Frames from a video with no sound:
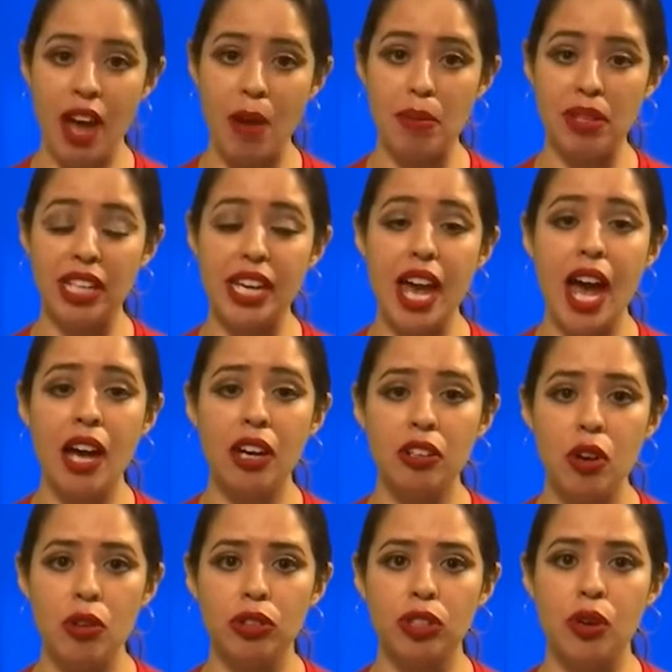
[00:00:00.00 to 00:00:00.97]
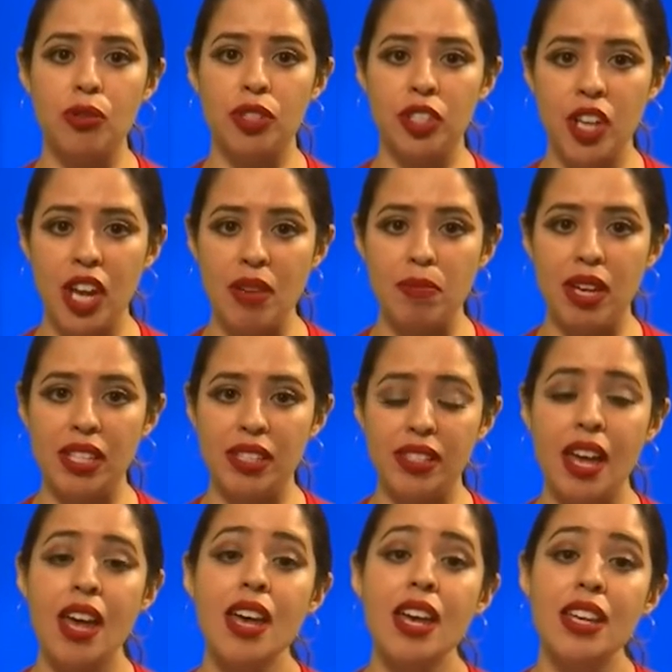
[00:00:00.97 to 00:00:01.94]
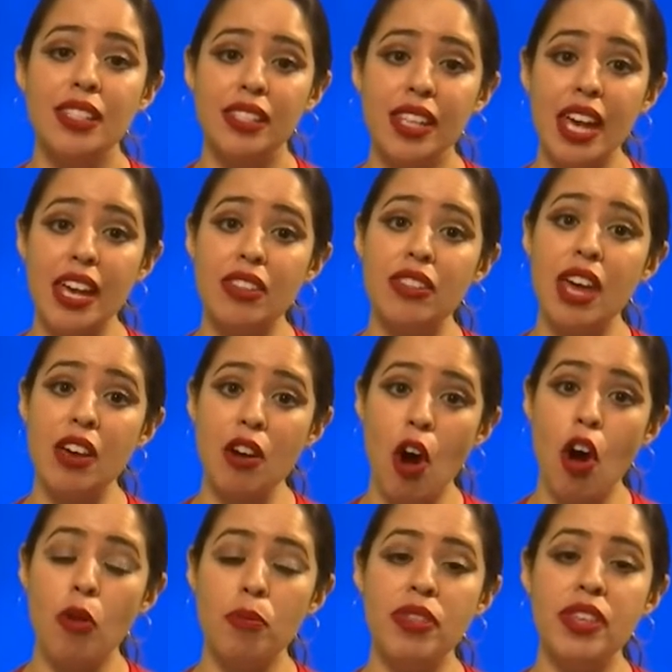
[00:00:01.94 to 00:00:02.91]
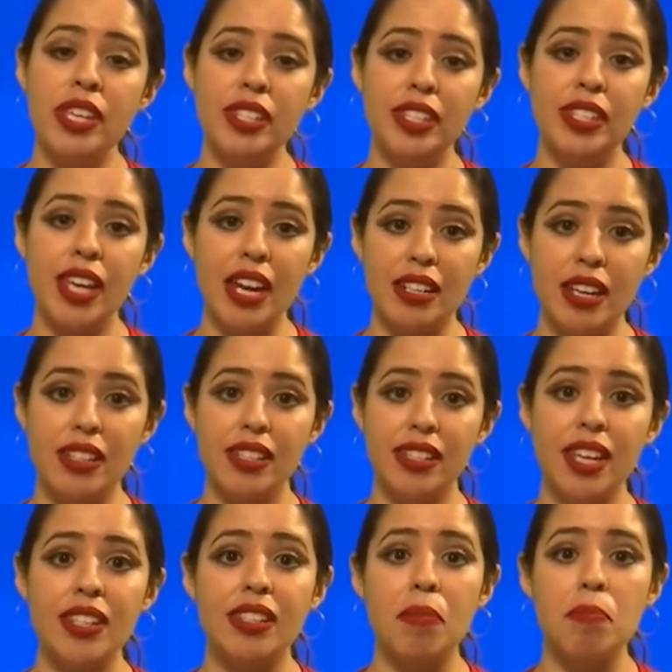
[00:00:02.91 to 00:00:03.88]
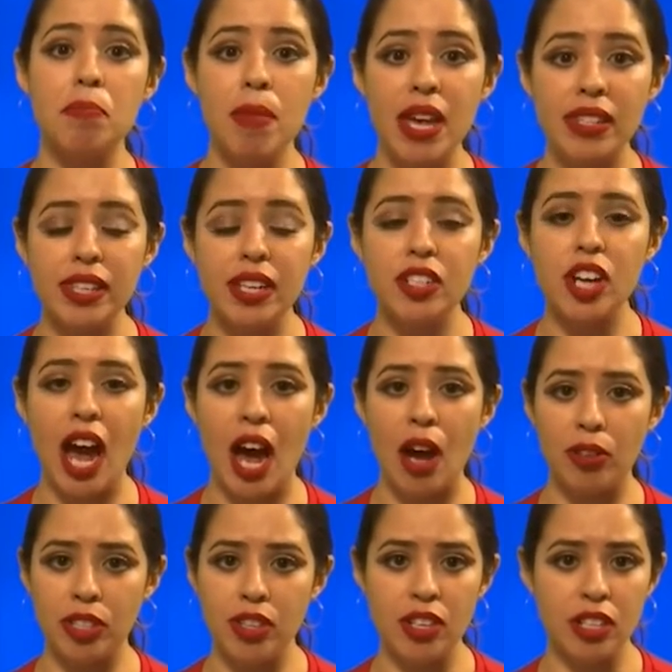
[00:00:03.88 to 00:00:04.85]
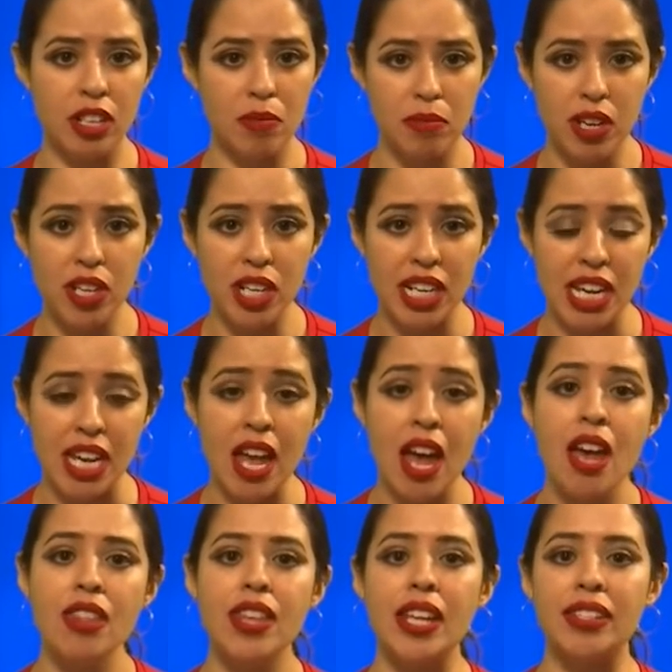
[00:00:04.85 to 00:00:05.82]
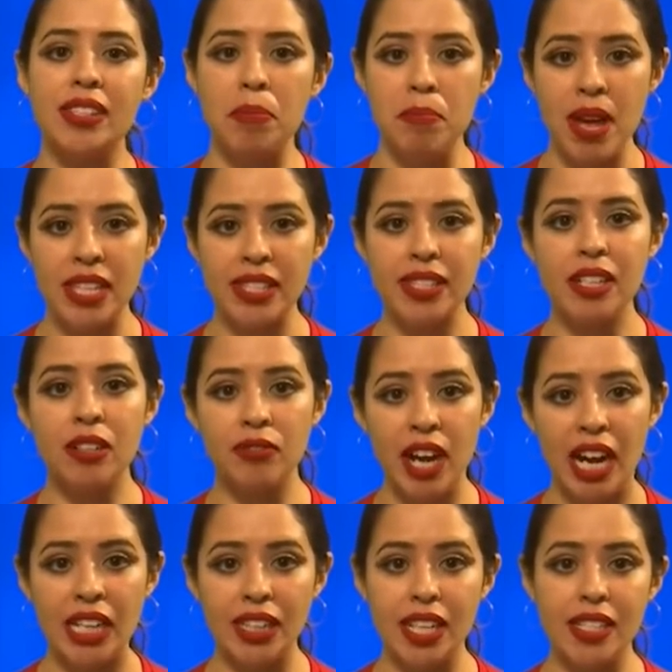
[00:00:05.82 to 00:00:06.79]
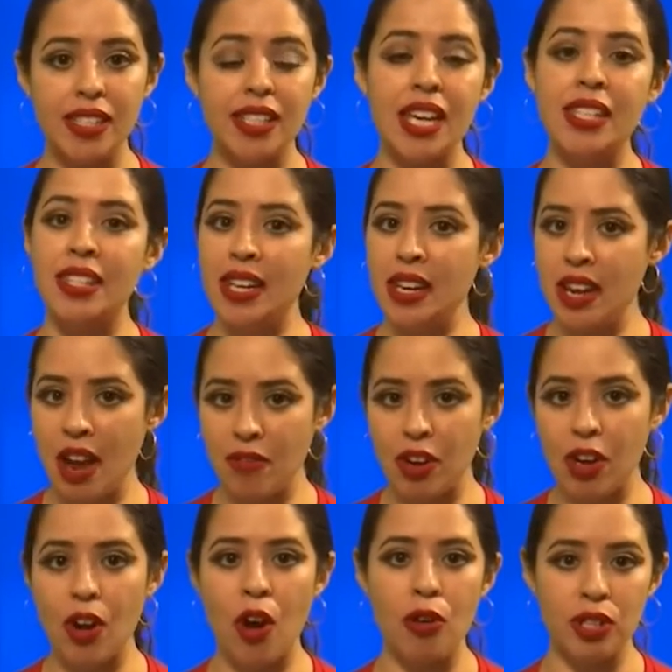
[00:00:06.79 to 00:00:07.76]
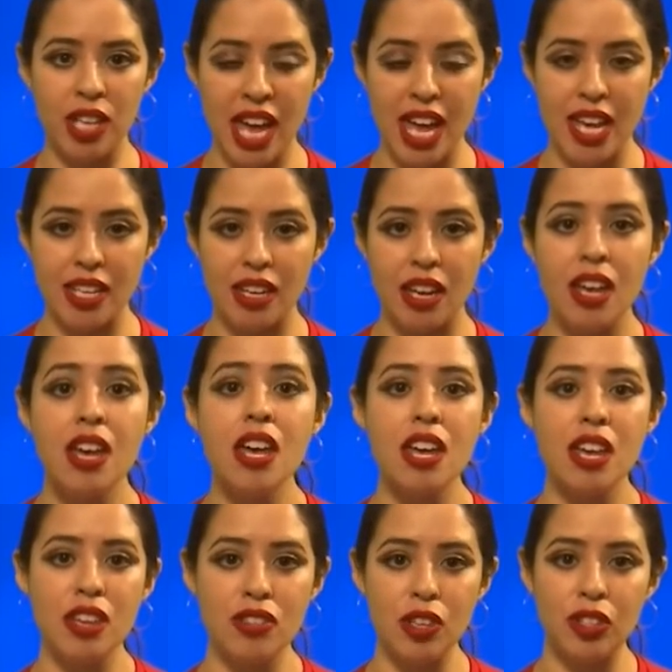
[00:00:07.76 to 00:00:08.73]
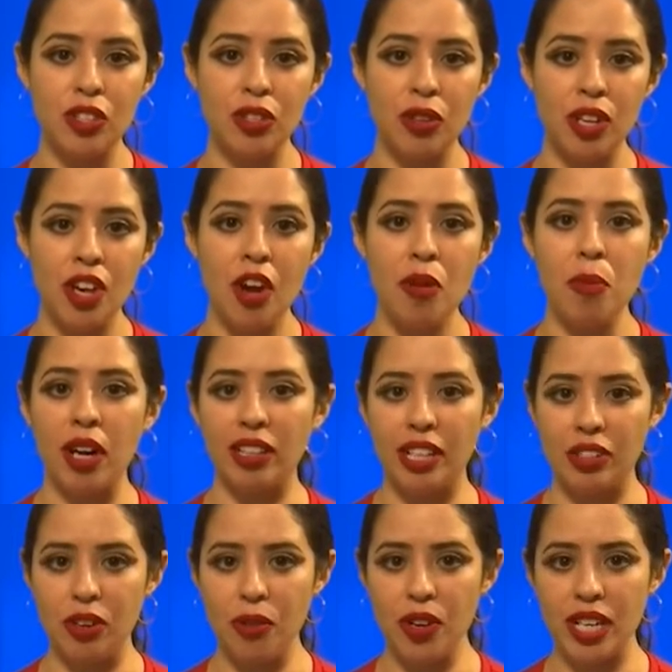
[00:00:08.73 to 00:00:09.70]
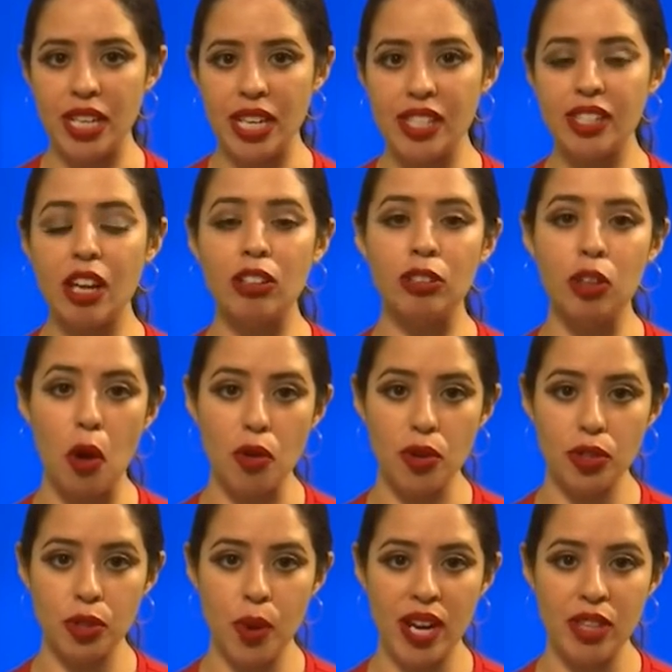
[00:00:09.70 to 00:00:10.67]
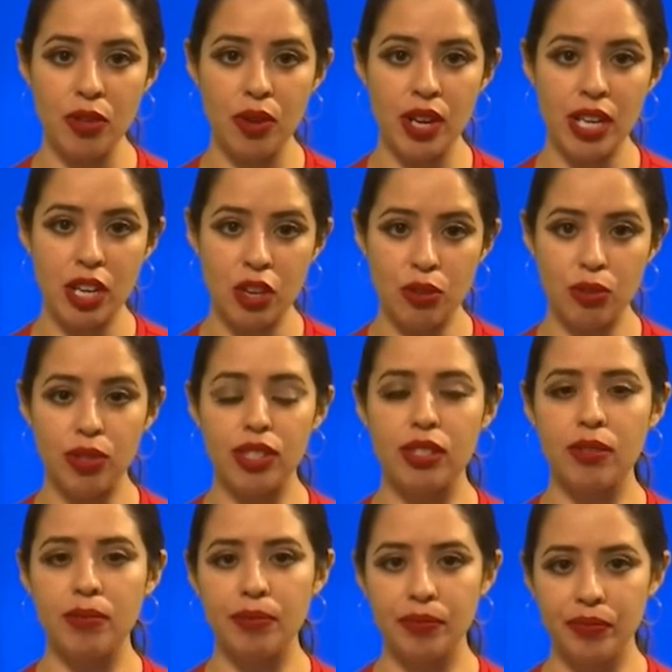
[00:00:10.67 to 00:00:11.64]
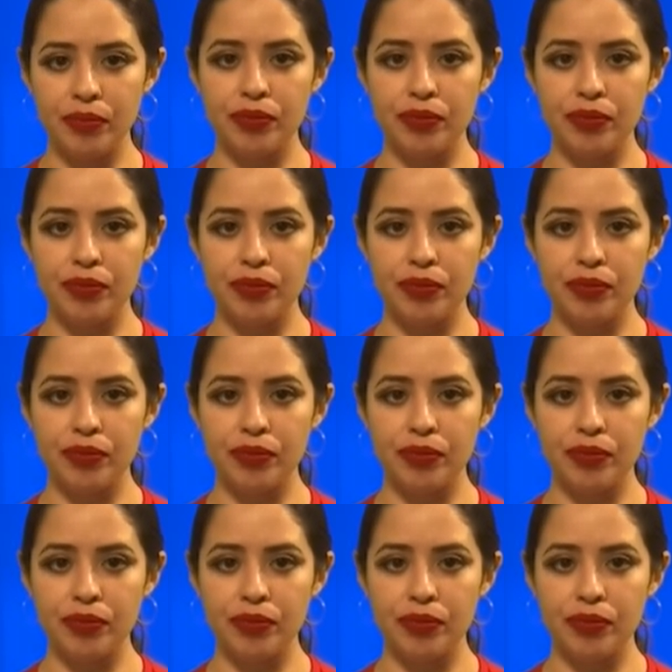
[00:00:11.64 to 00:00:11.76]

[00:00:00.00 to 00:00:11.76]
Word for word: family echoed those statements, saying they hope this sentence sends a message out to the community that domestic violence is never okay. In the studio, Marlane Rodriguez, Local 23 News.